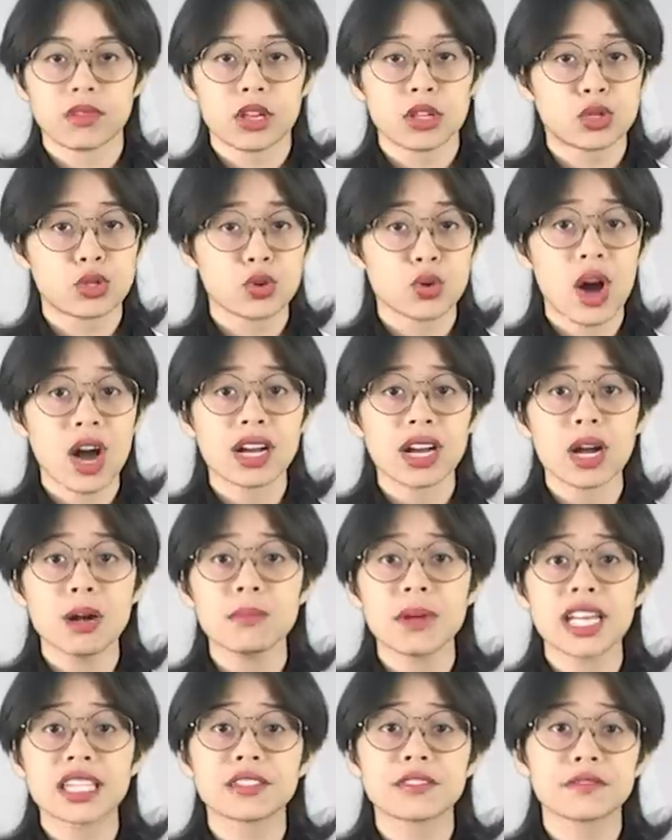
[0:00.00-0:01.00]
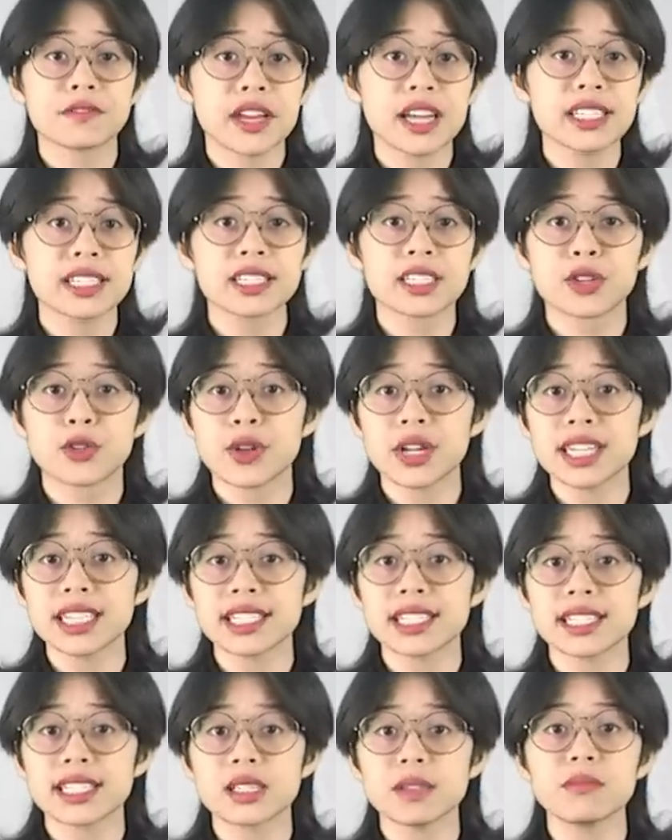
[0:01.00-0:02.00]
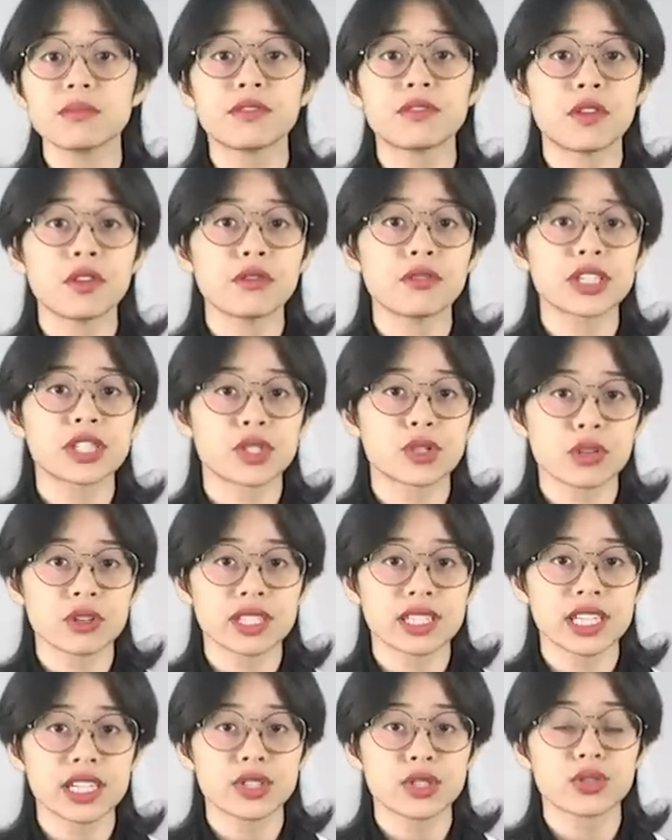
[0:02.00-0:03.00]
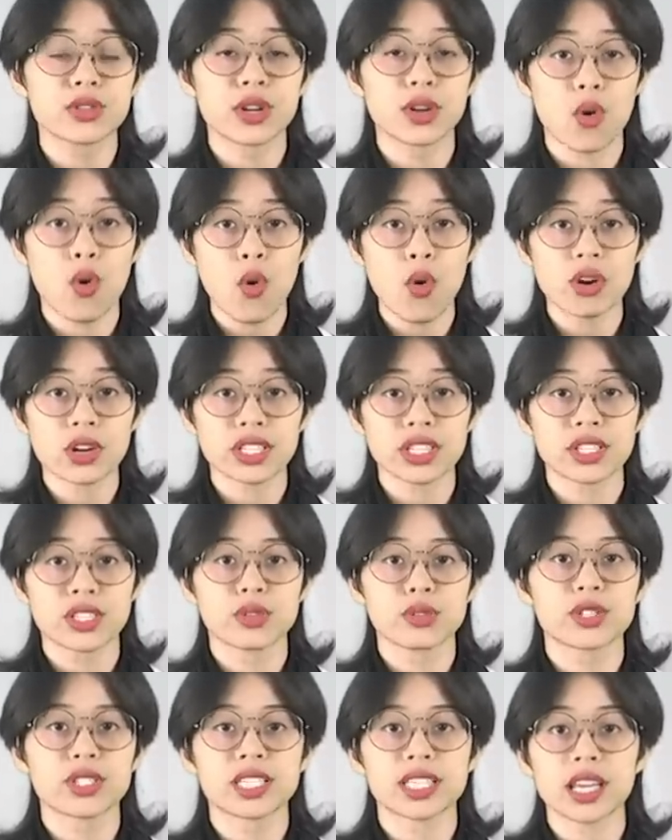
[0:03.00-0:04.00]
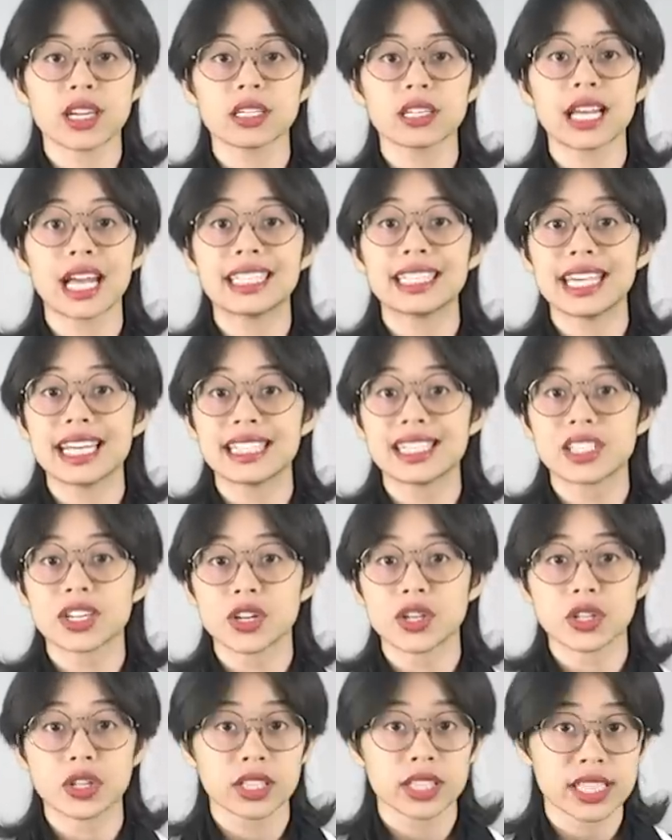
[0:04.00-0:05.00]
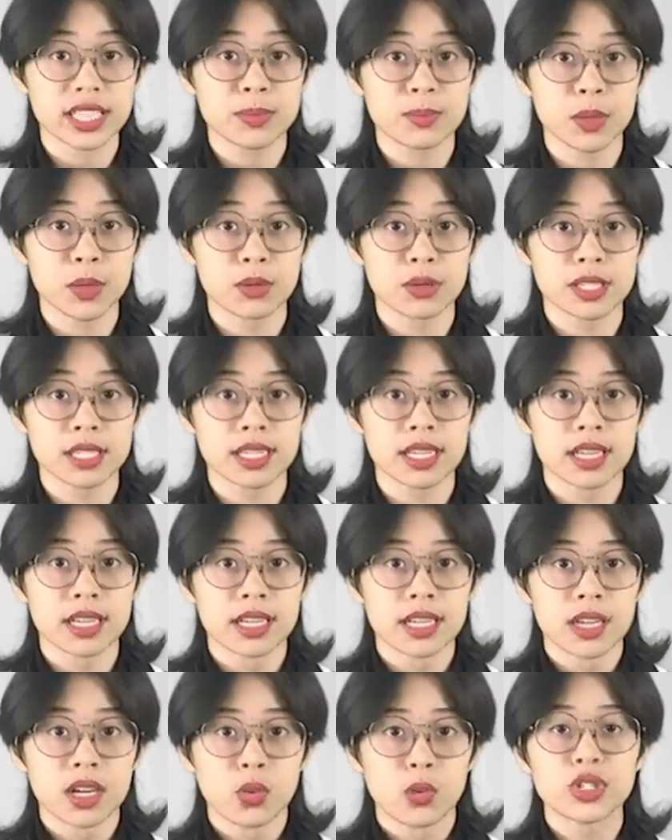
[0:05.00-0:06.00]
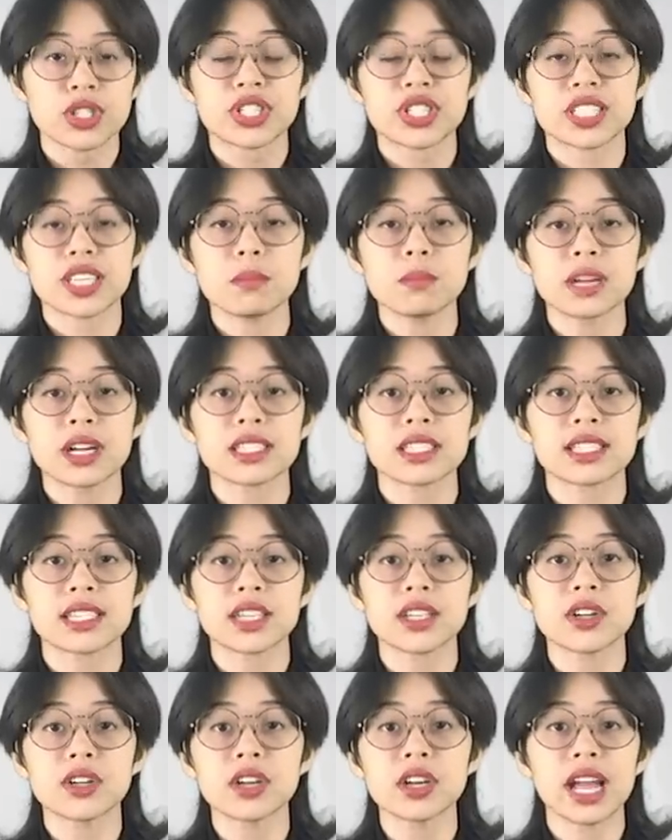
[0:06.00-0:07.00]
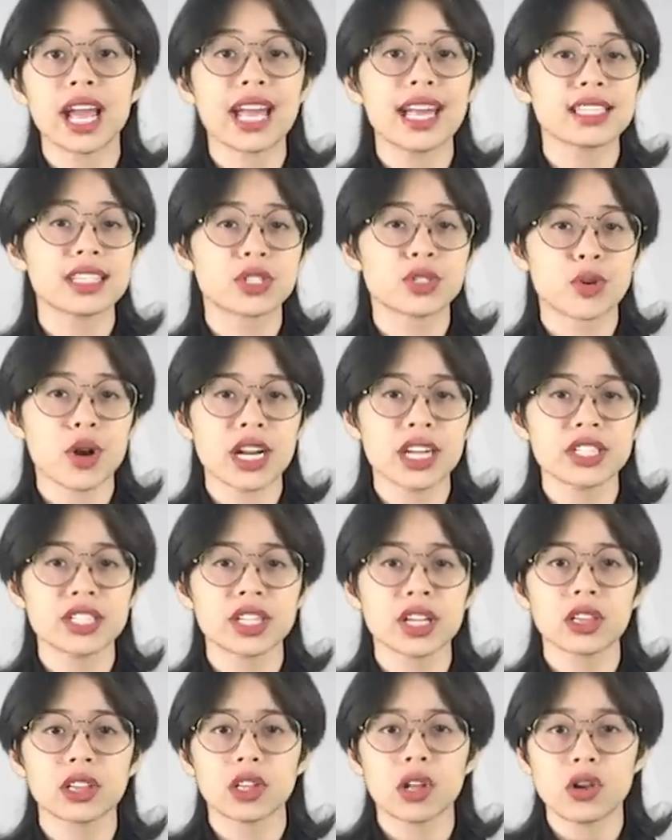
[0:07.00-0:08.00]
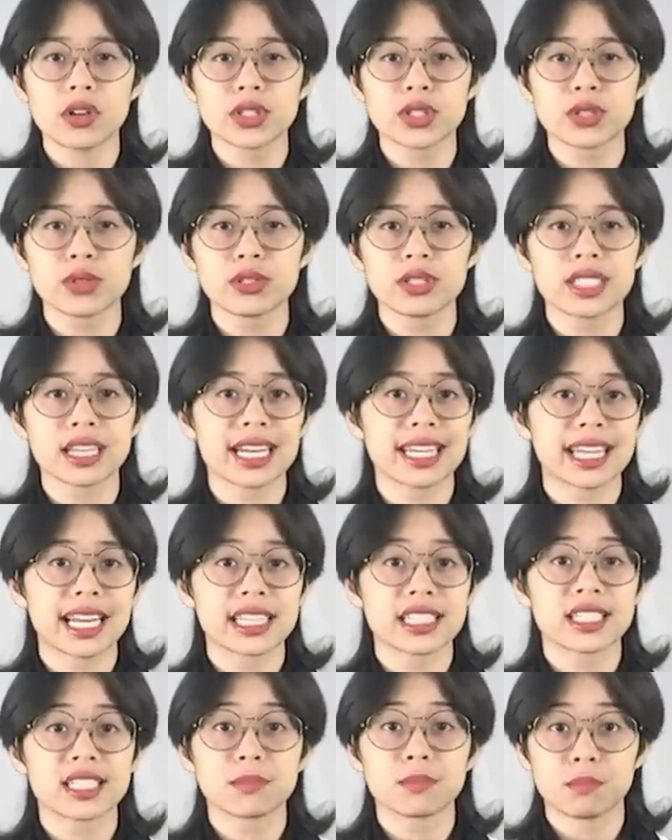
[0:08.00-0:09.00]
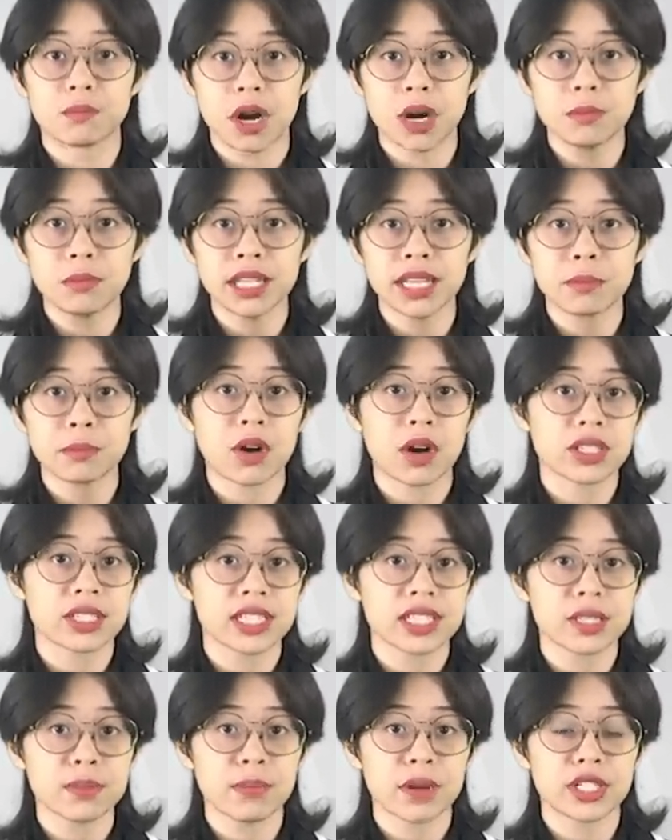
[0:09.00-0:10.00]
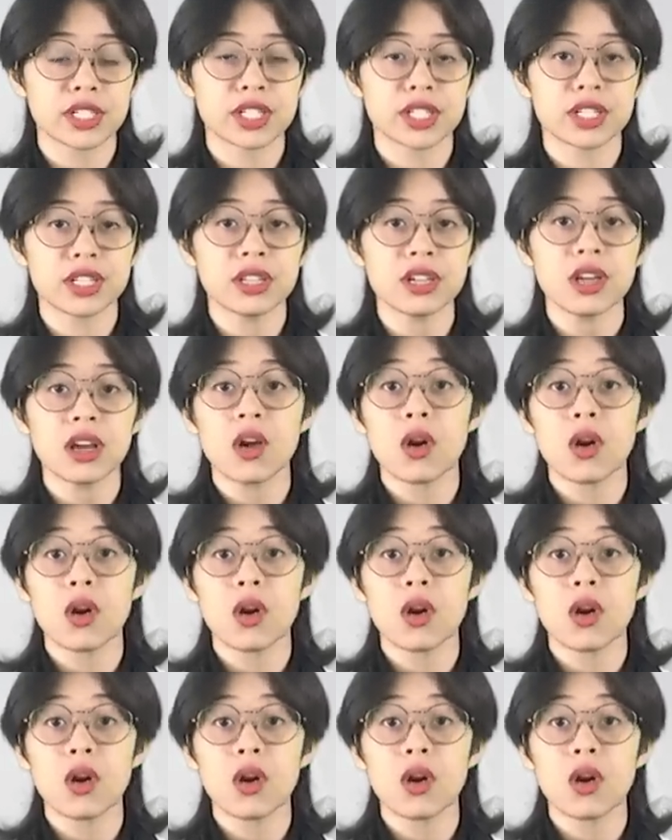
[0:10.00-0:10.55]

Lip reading: Suhakam has faced criticism for resorting to the courts to settle an internal dispute, which some consider a strategic lawsuit against public participation,